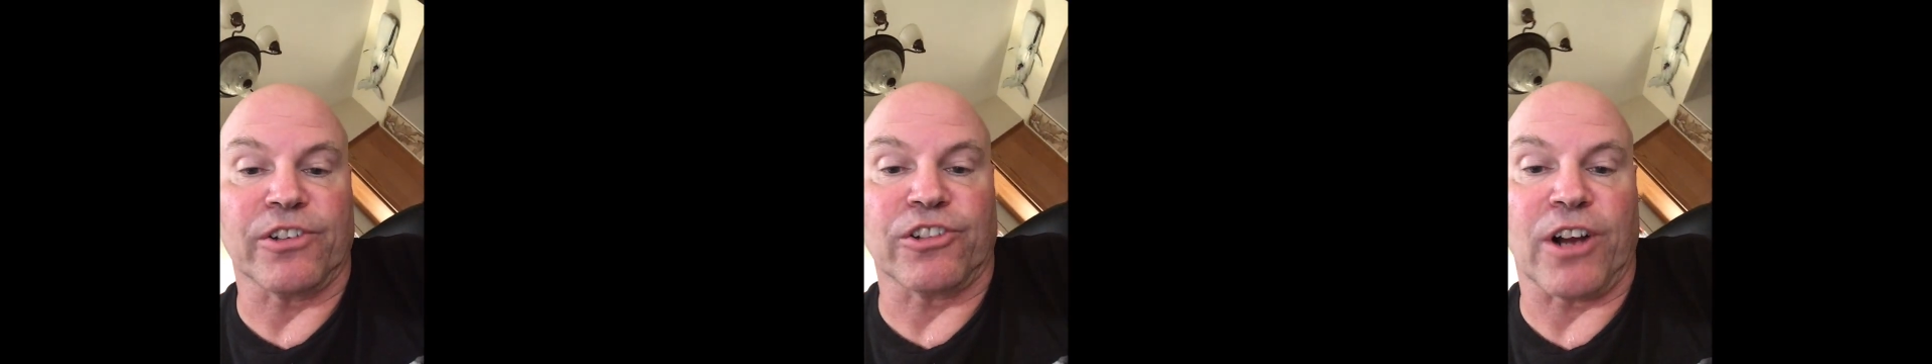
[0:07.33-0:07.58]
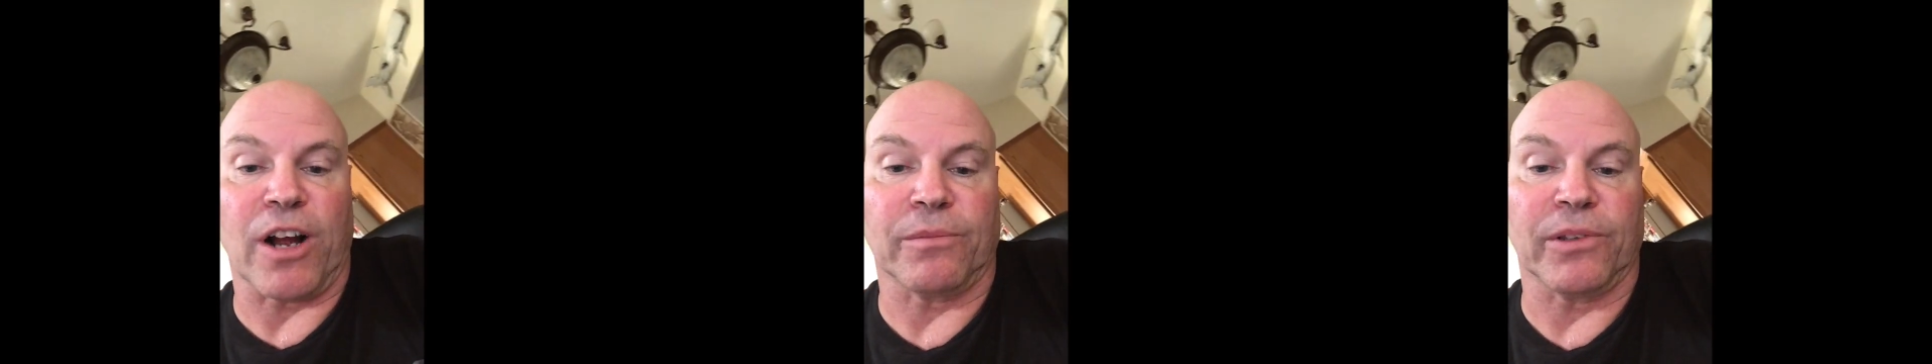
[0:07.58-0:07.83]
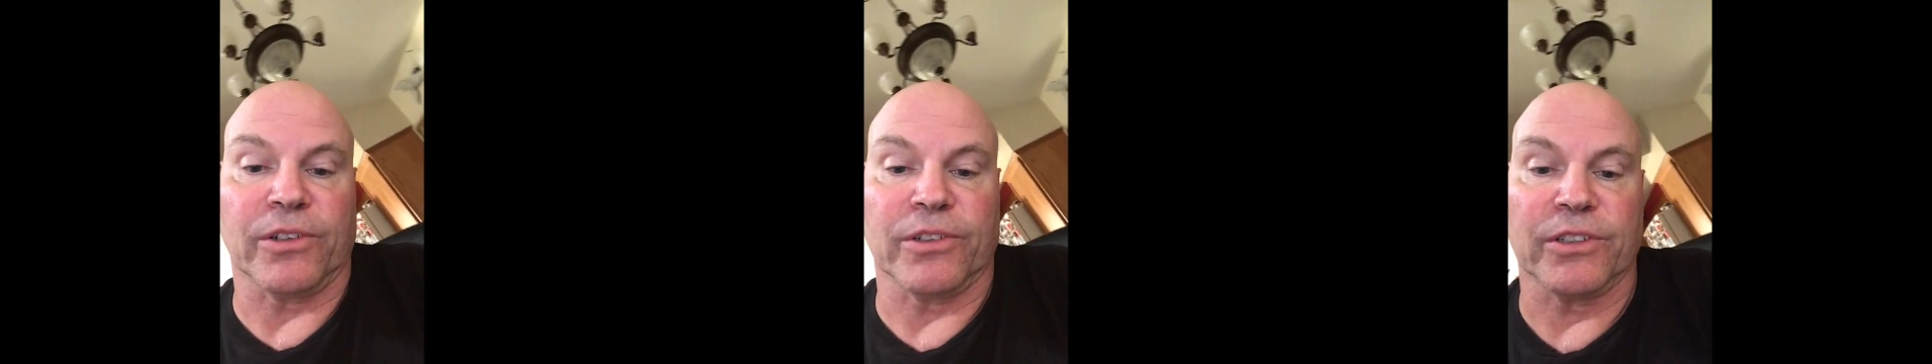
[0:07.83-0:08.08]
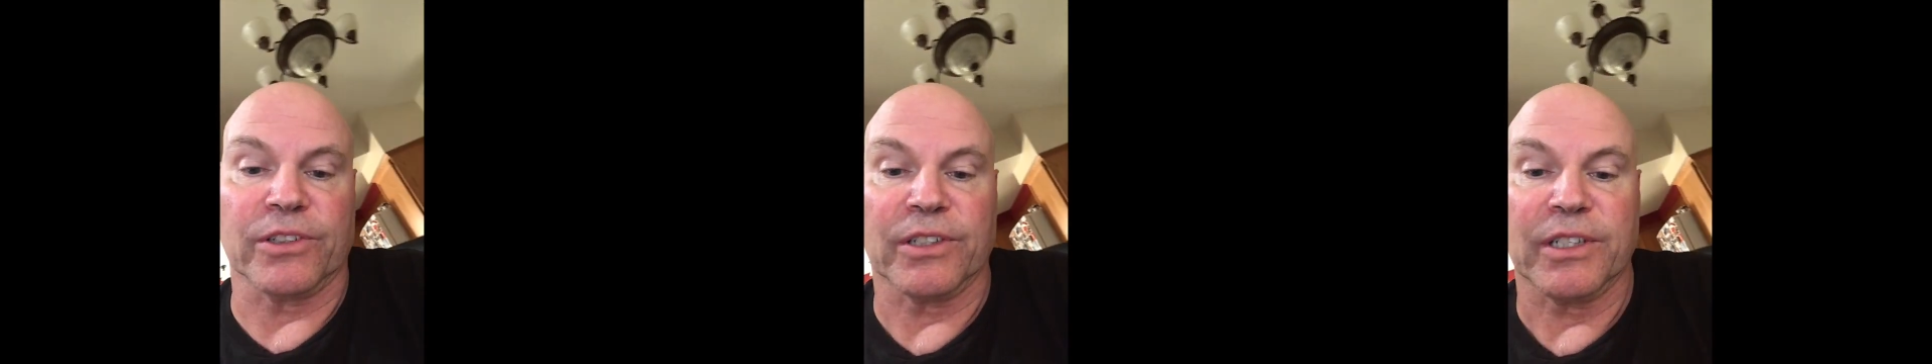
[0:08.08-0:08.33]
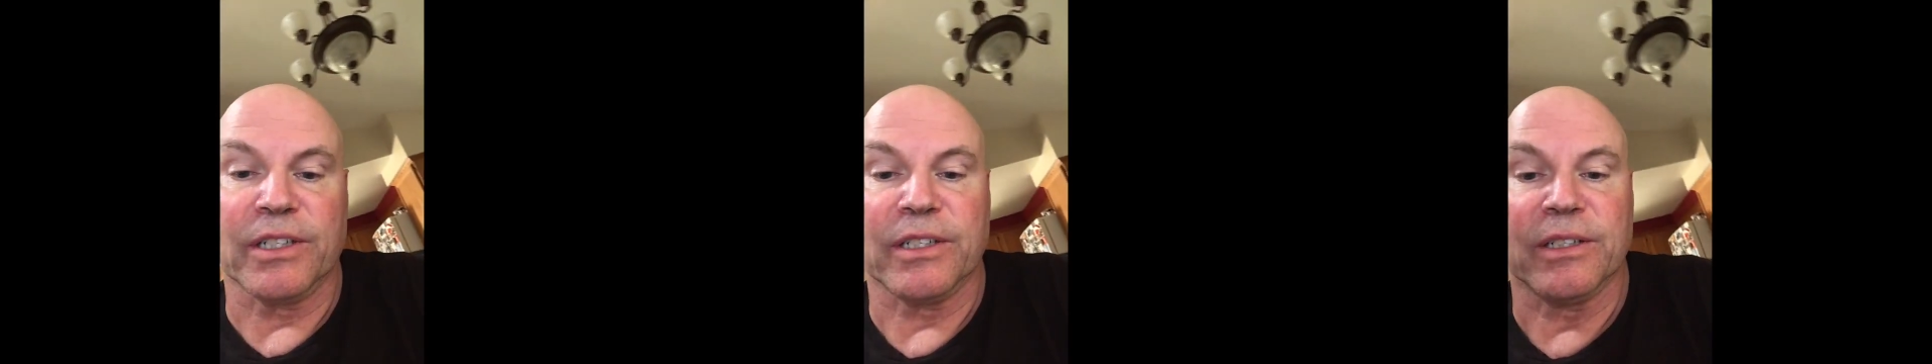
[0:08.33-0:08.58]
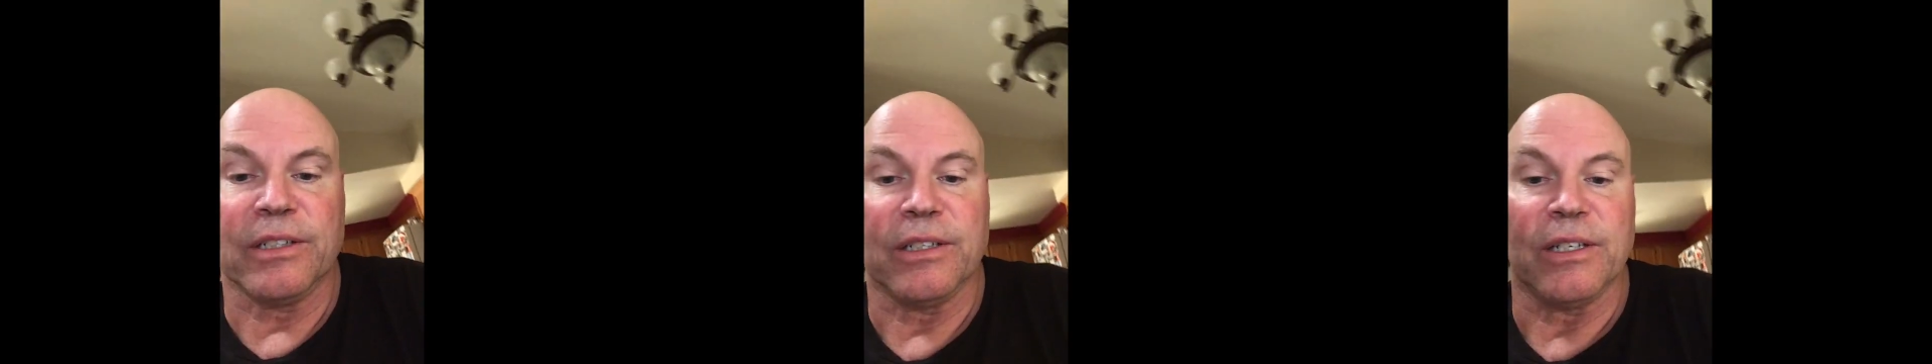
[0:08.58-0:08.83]
Schaufler's
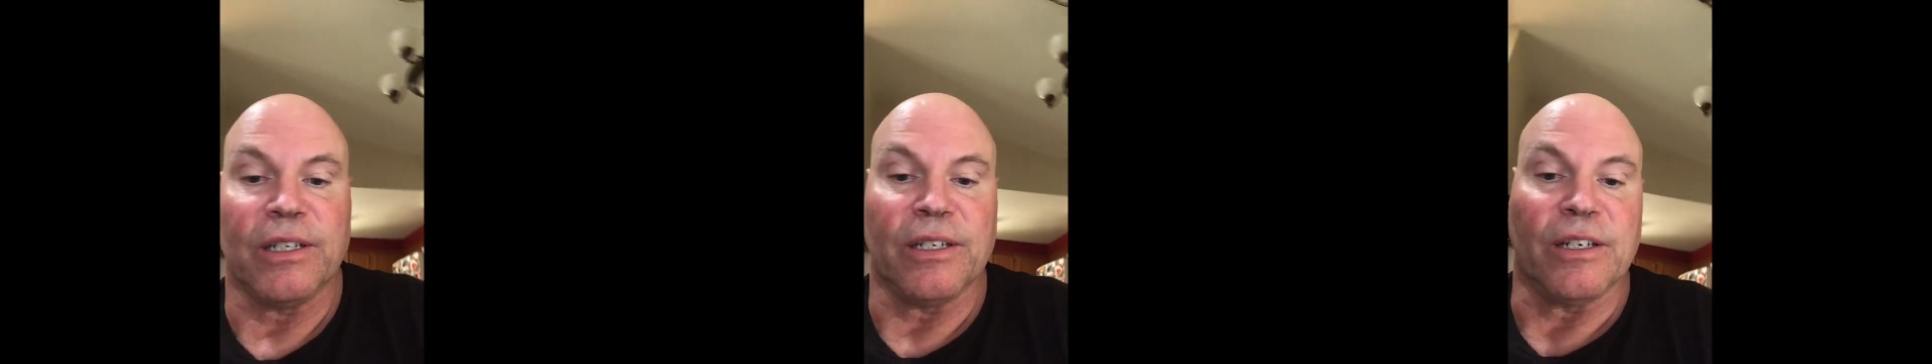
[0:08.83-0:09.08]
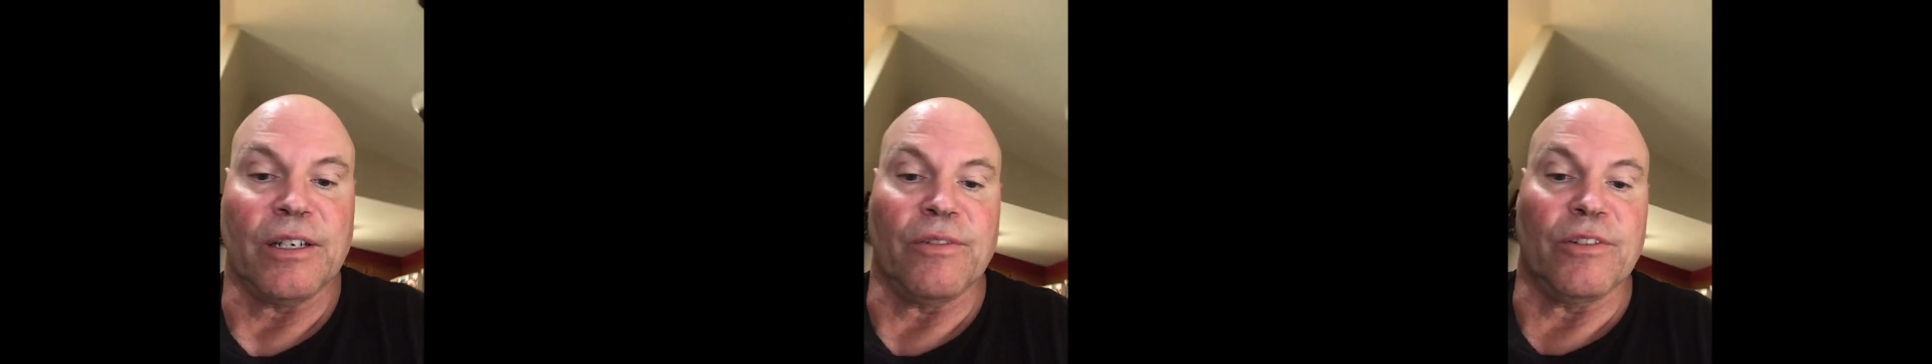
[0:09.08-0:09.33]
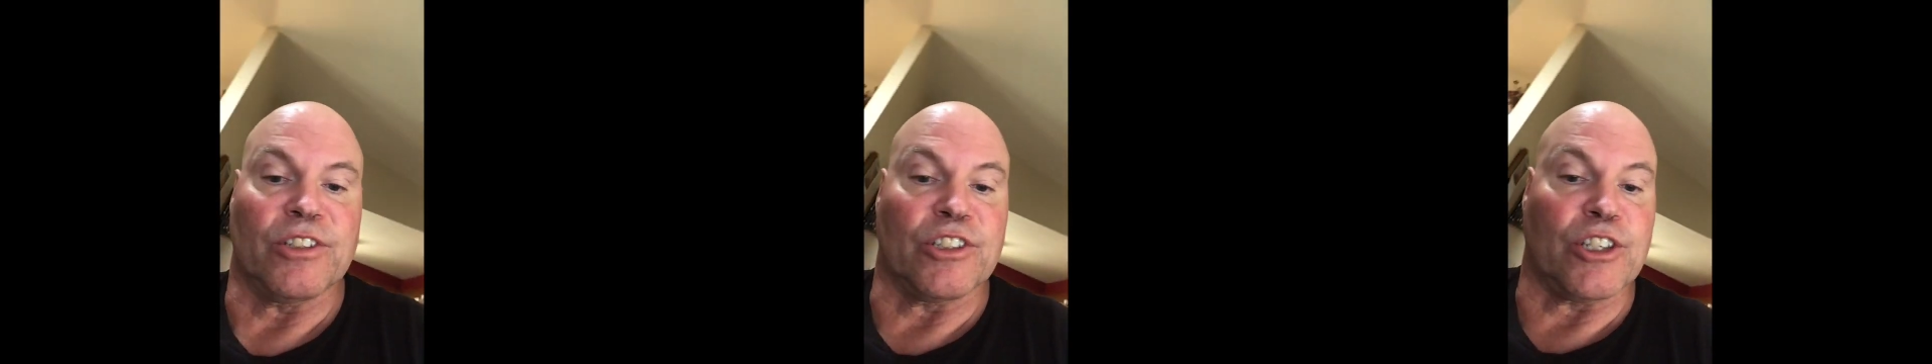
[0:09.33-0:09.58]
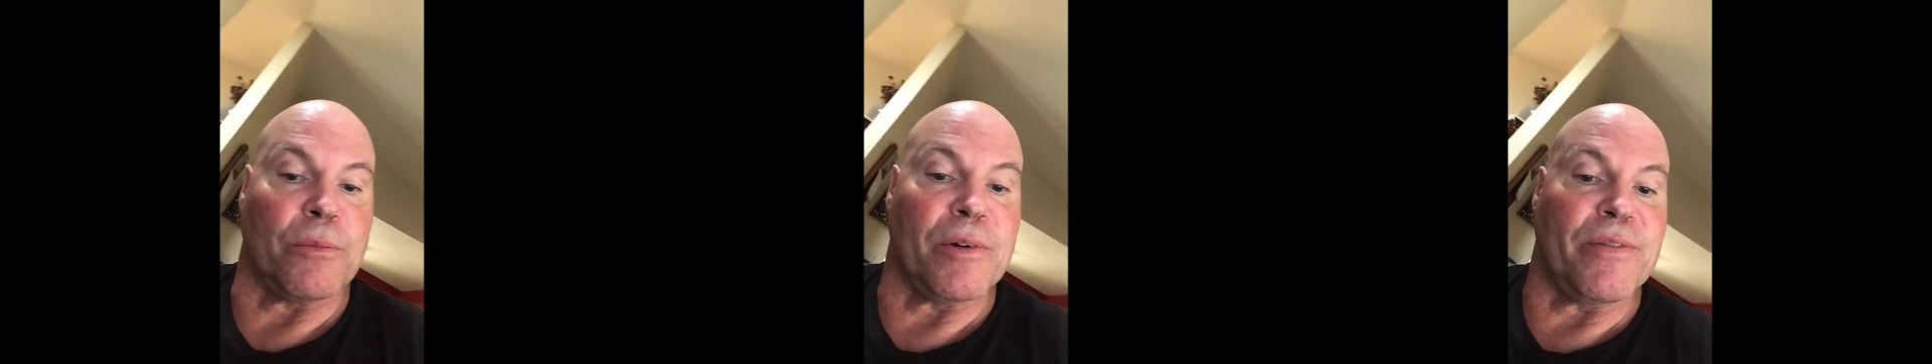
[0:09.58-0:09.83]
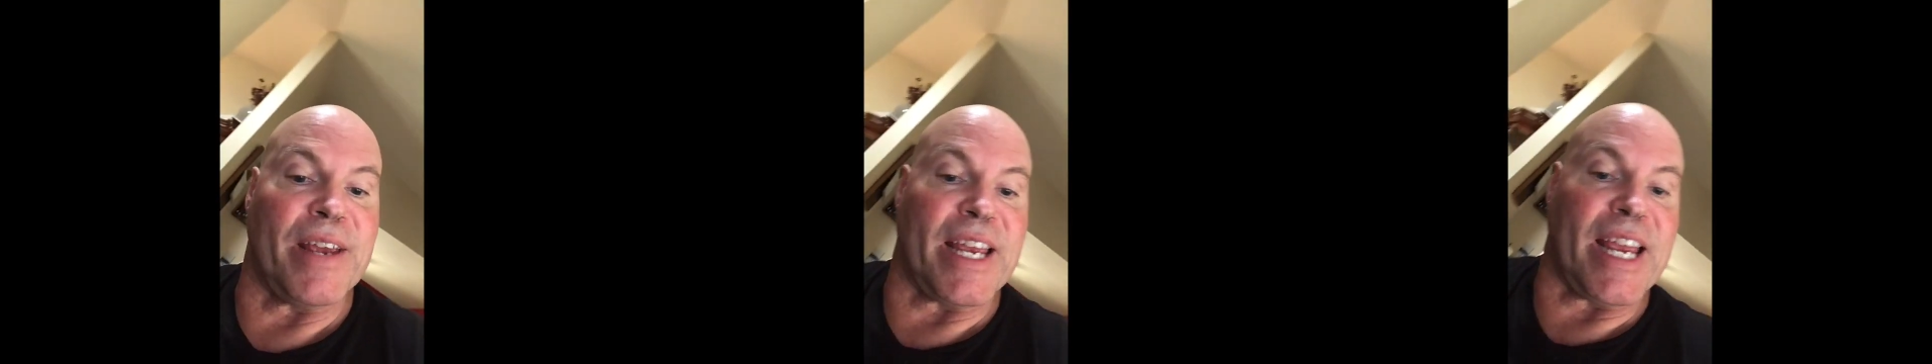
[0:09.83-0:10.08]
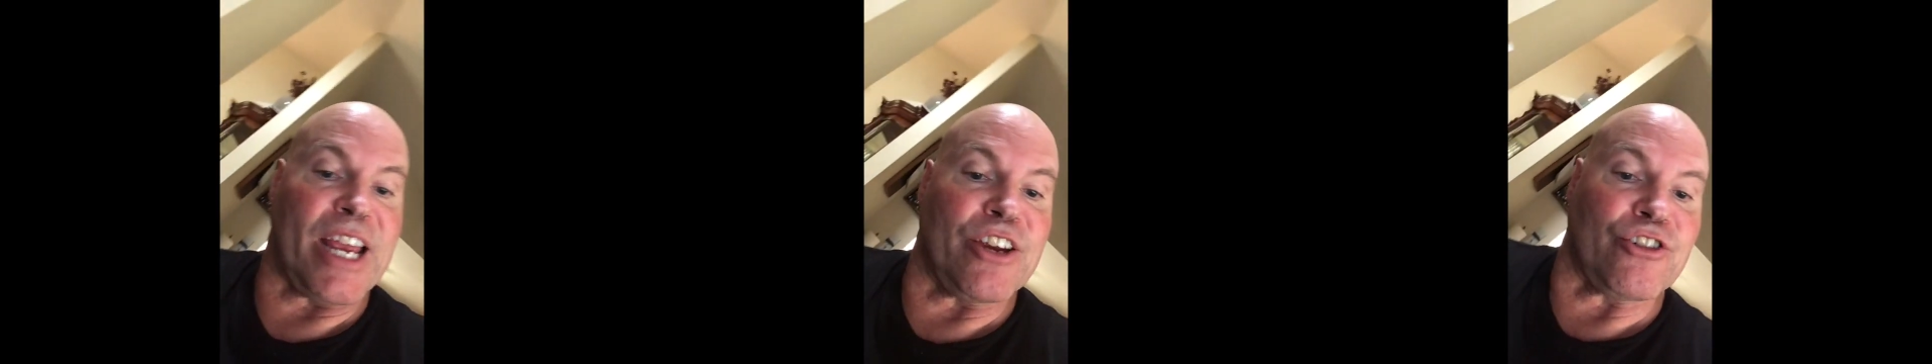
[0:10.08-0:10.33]
summer
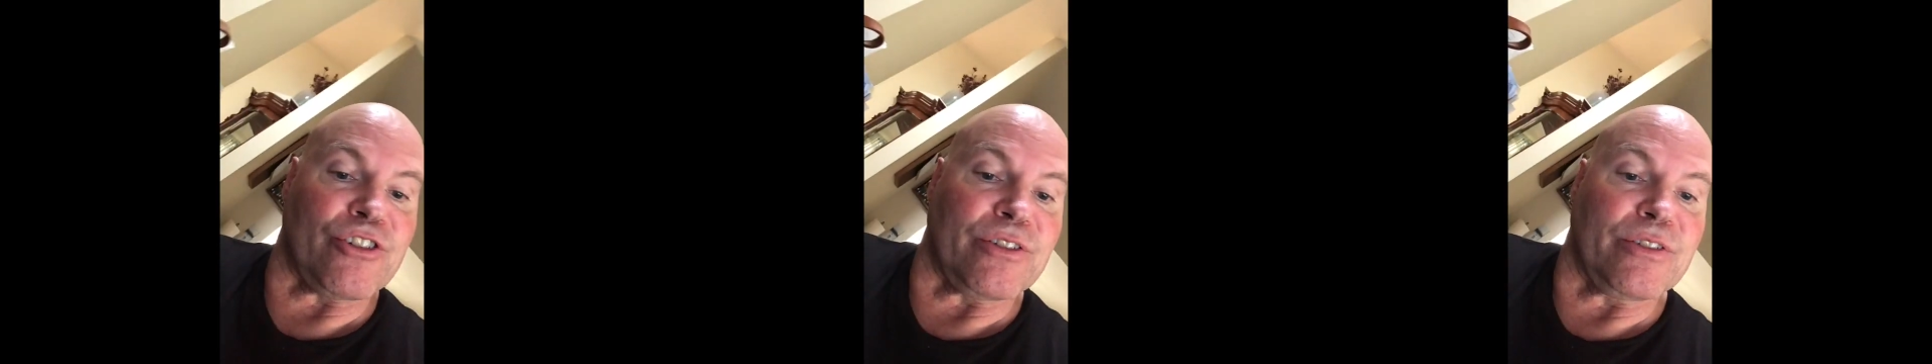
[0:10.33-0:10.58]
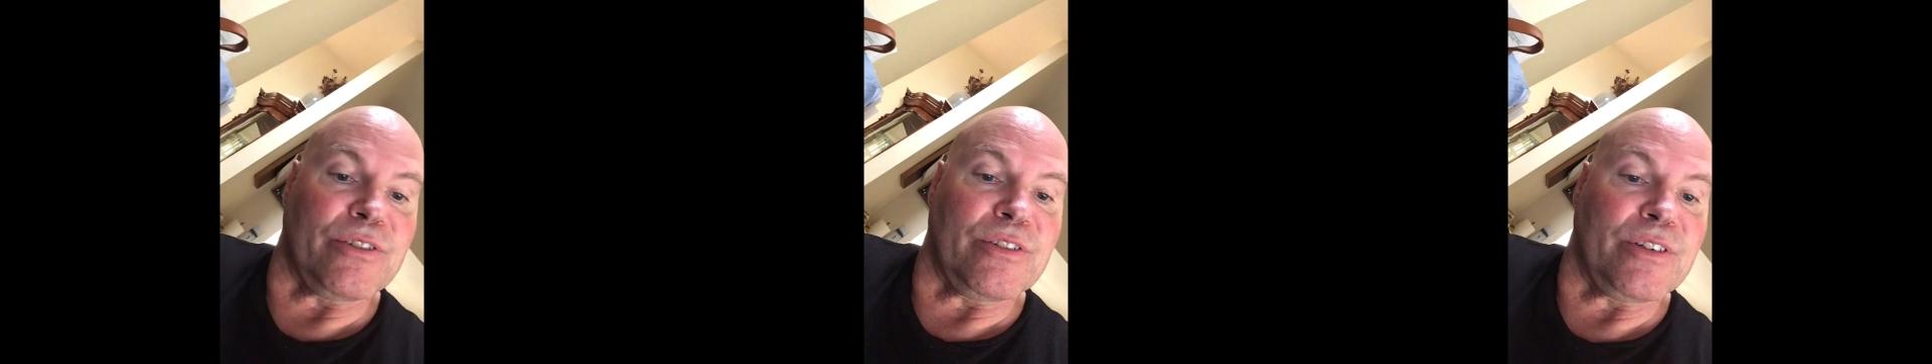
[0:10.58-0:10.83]
vacation.